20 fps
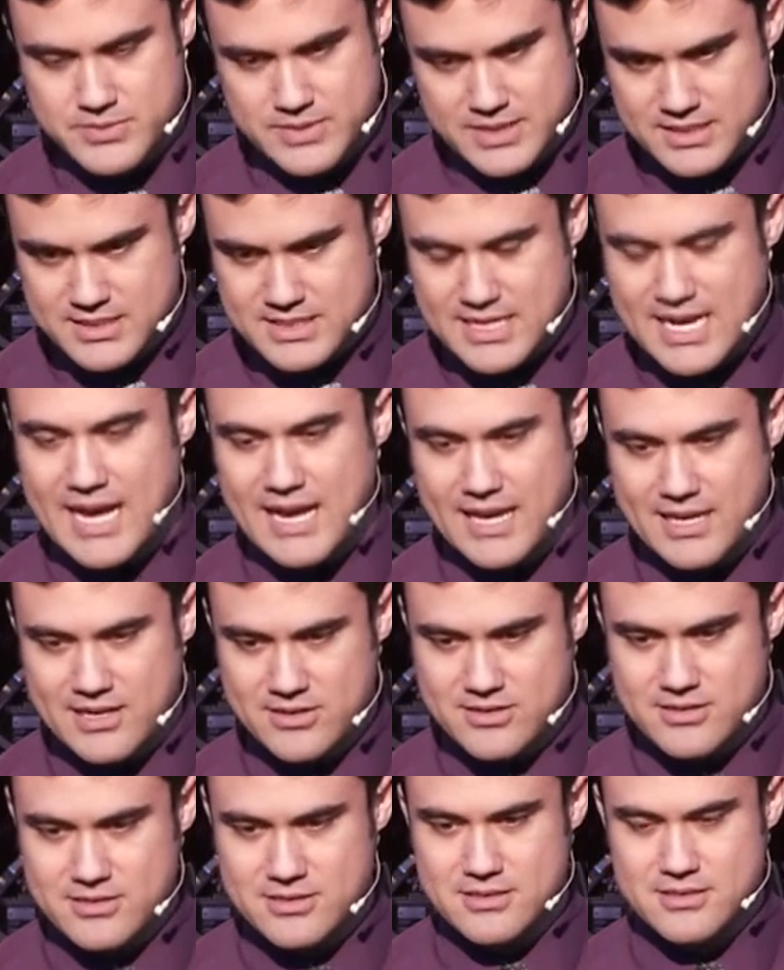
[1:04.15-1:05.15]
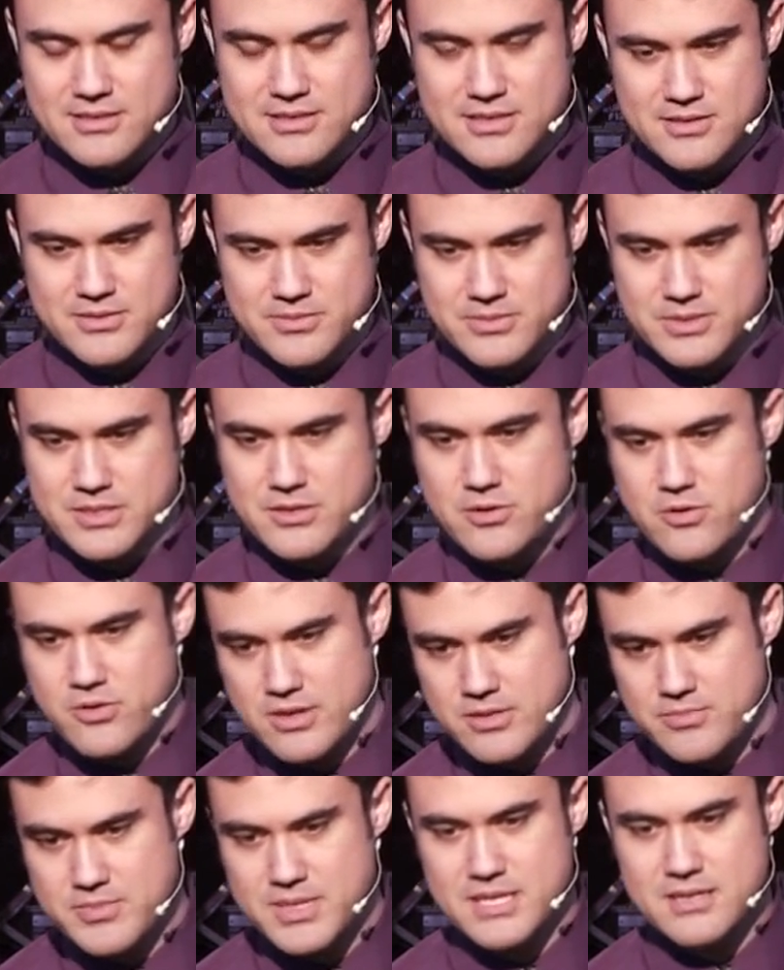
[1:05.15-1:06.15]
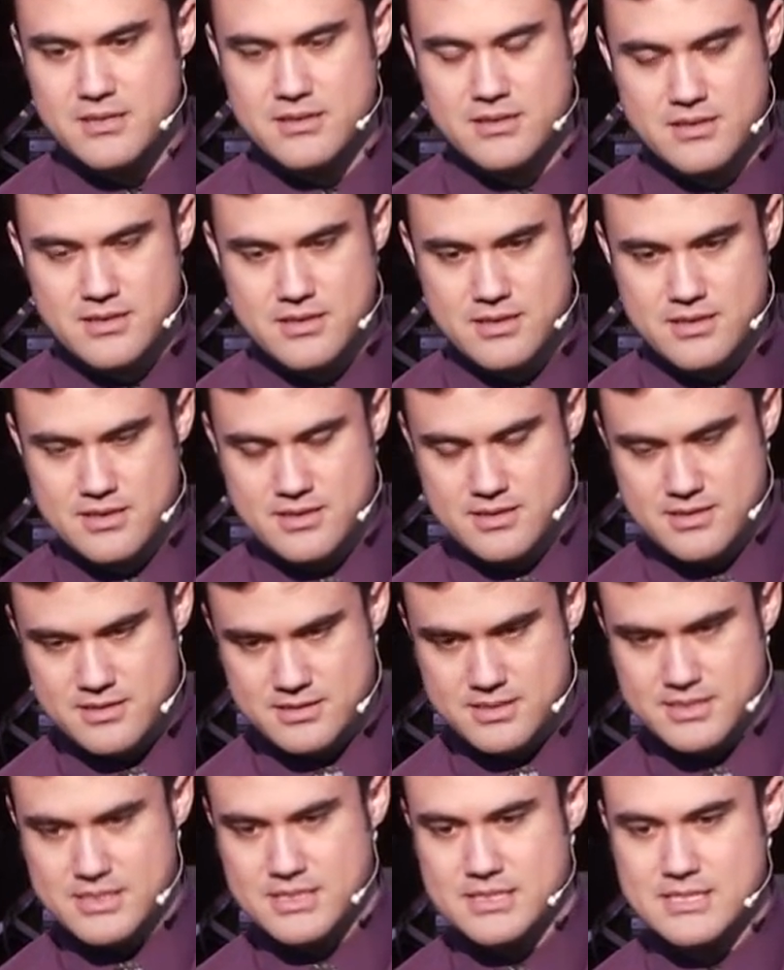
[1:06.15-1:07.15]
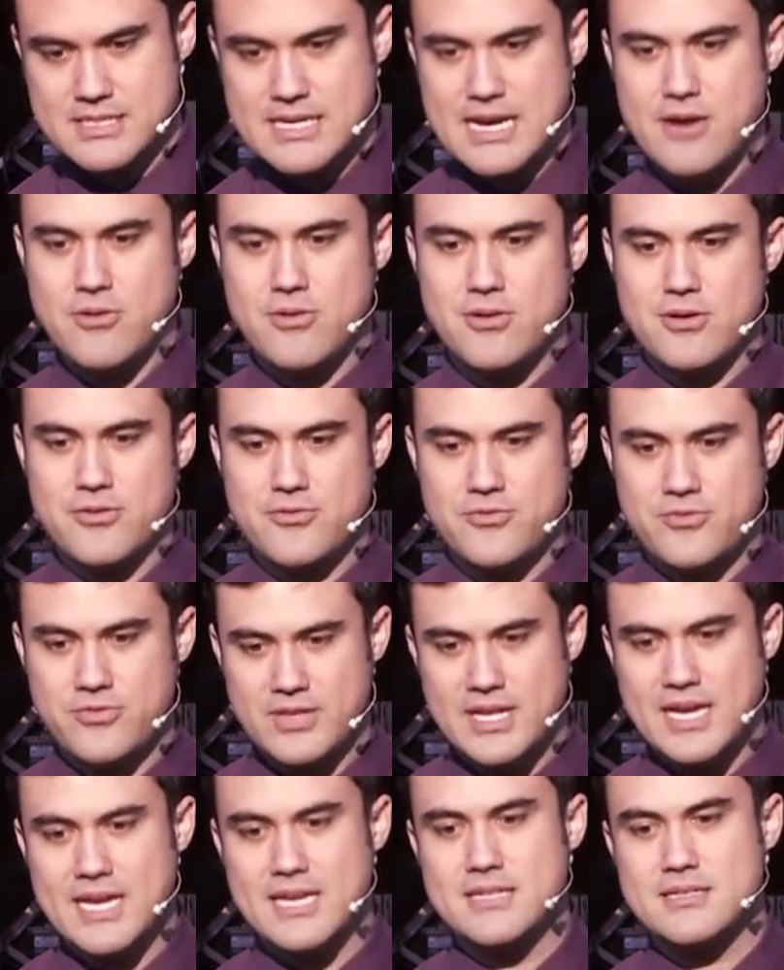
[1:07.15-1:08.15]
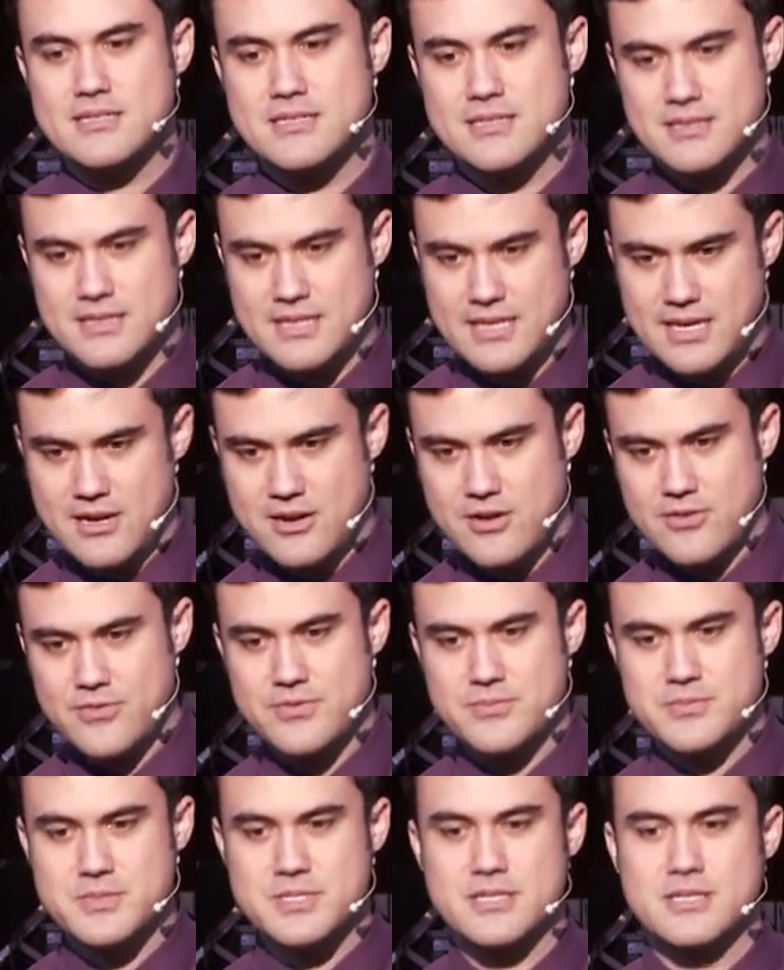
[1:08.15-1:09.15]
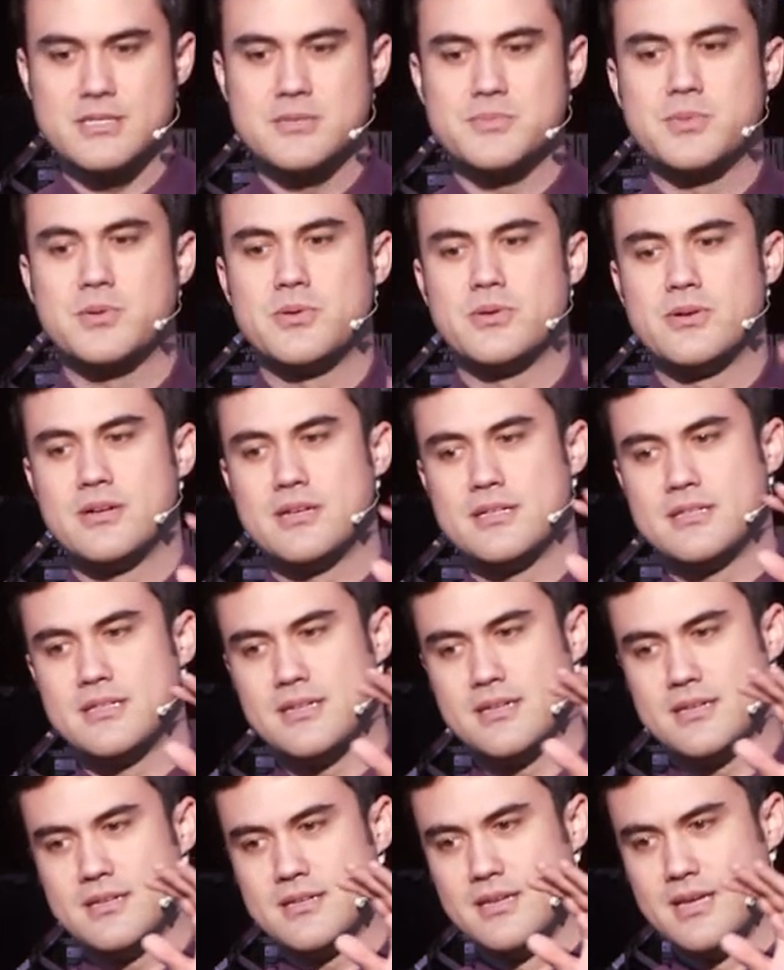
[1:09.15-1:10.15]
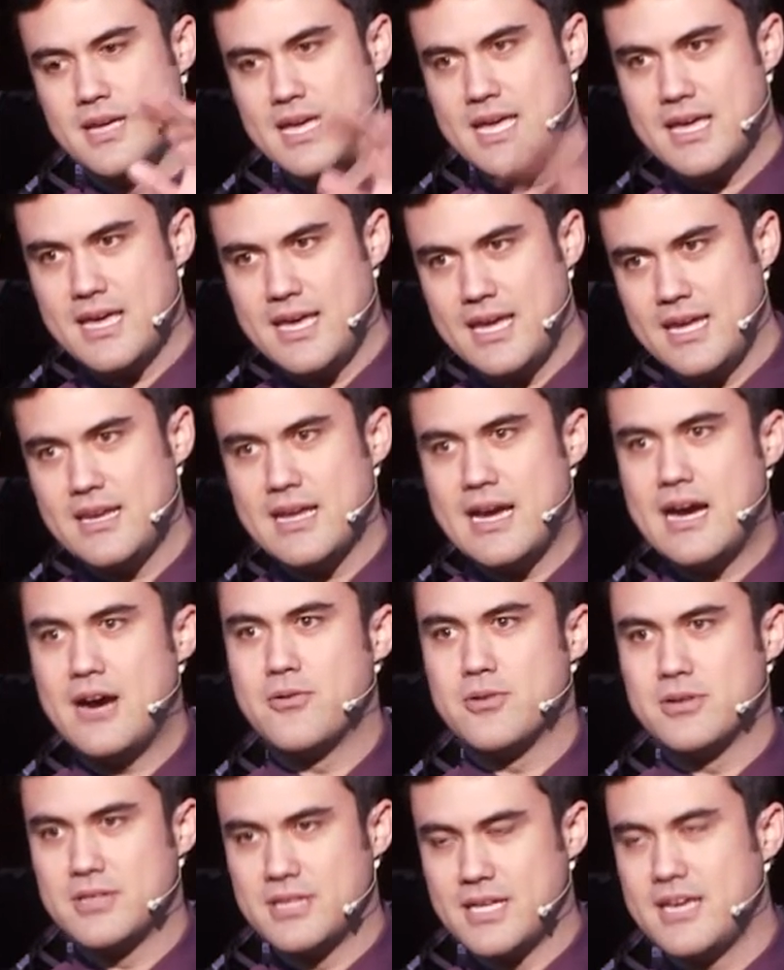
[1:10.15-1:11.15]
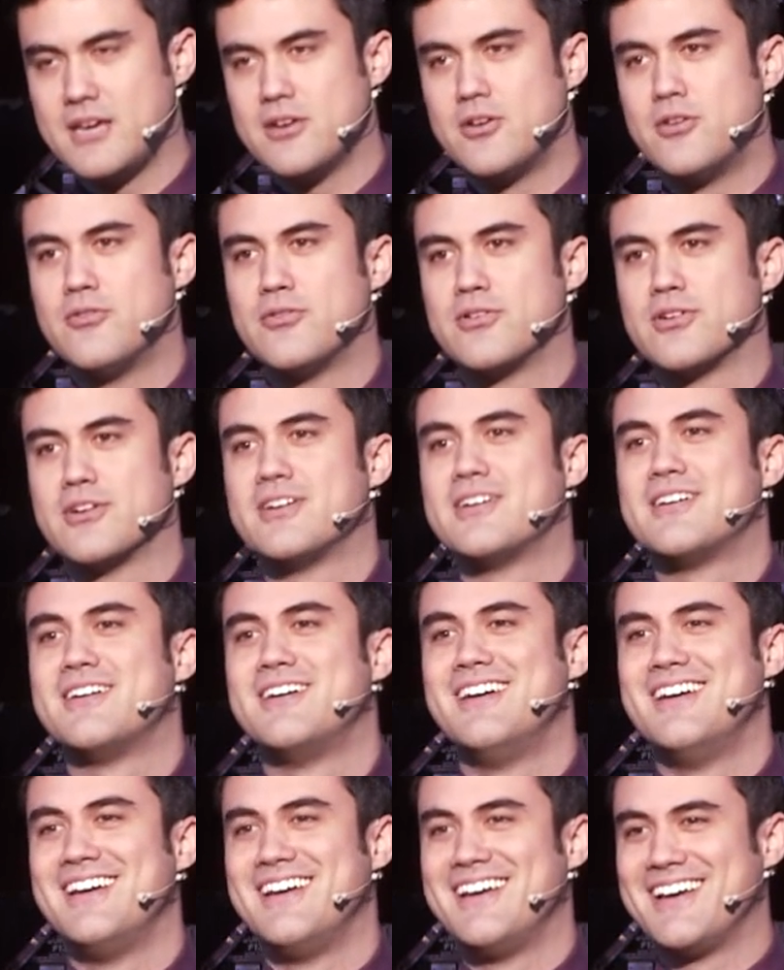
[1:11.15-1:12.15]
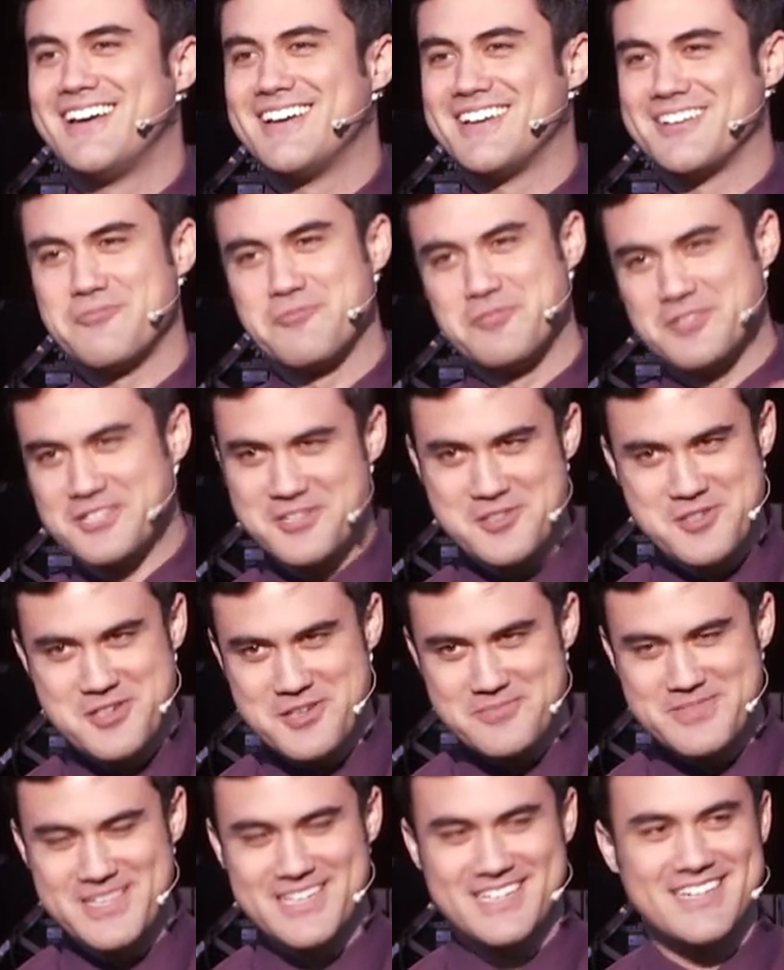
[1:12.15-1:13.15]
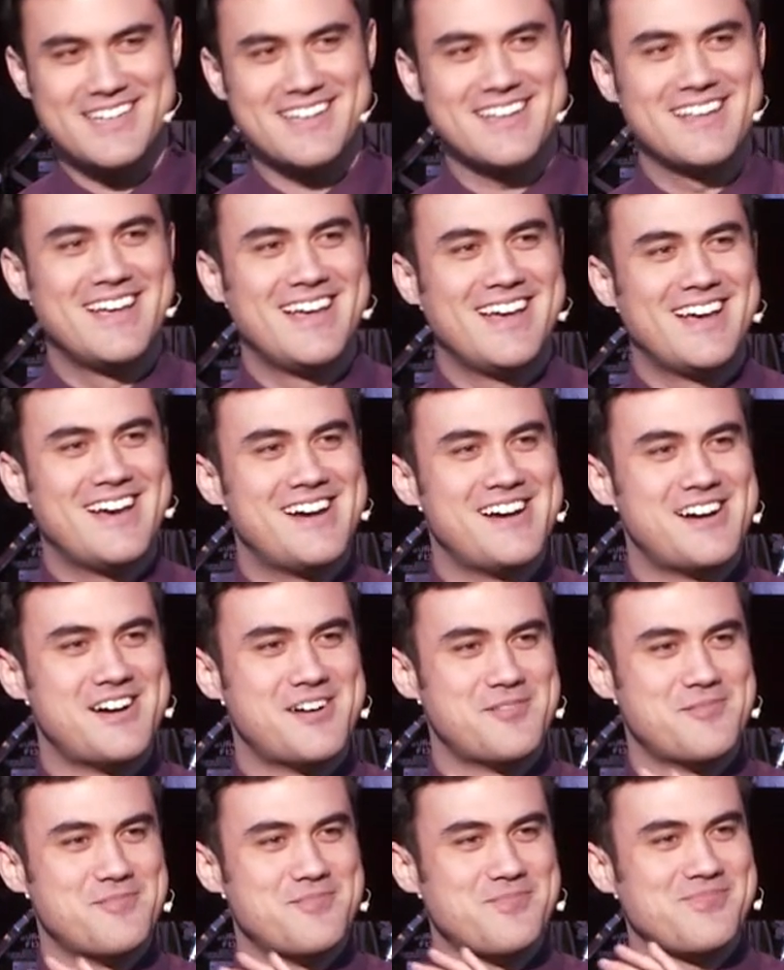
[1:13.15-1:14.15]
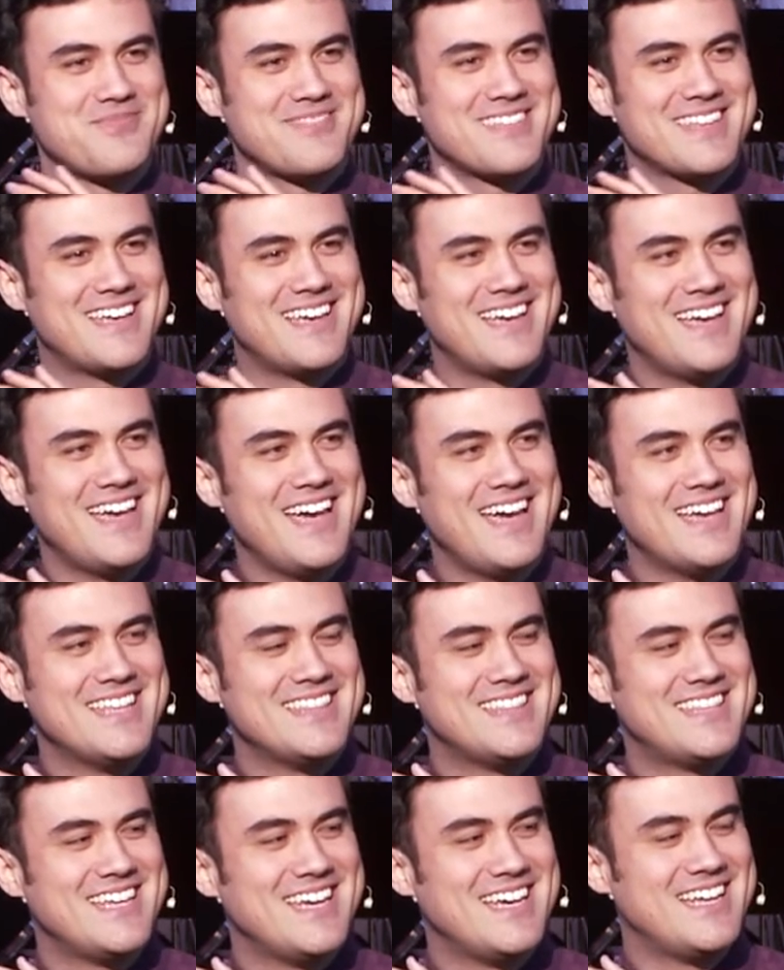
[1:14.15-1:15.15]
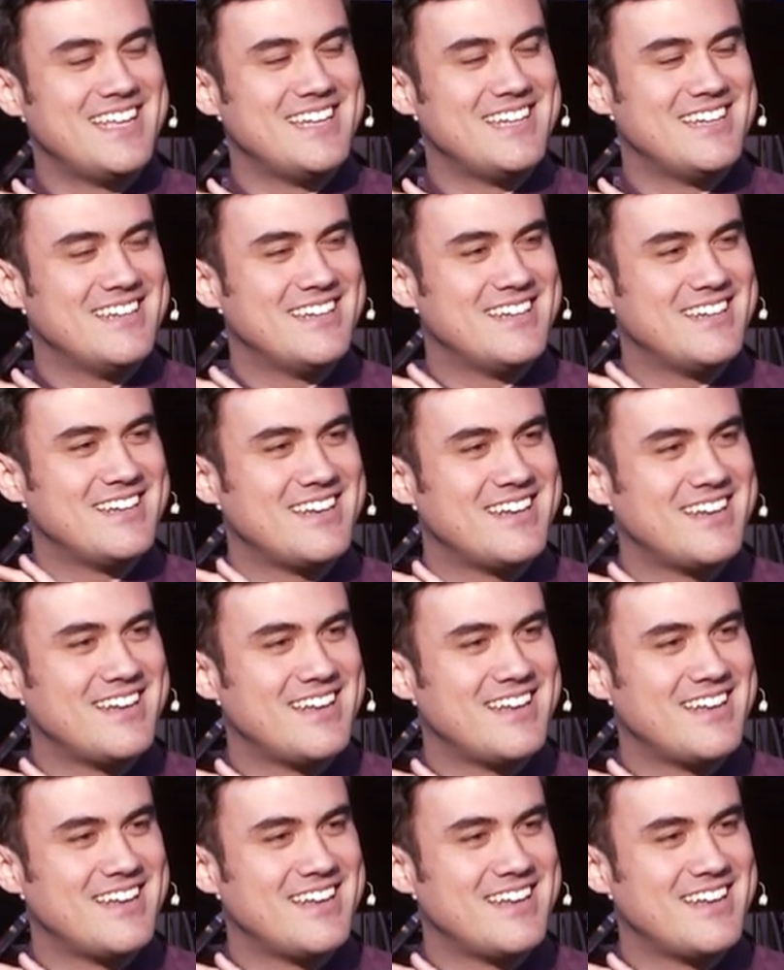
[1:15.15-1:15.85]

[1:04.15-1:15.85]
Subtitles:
really tired. It had already been a 6-hour flight there from Singapore and then an 8-hour layover, a really cheap ticket. And then